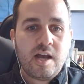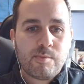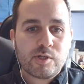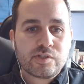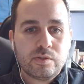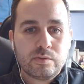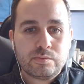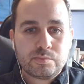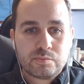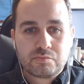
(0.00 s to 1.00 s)
I'm
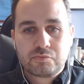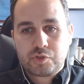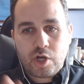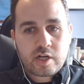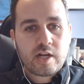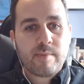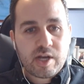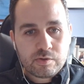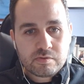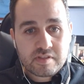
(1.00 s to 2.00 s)
also talking
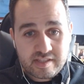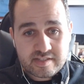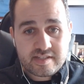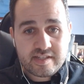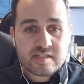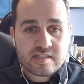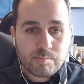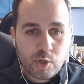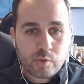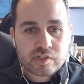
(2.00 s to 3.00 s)
about this is
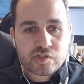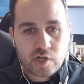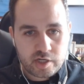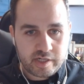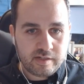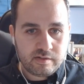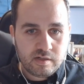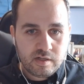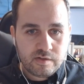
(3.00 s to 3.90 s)
the bonus target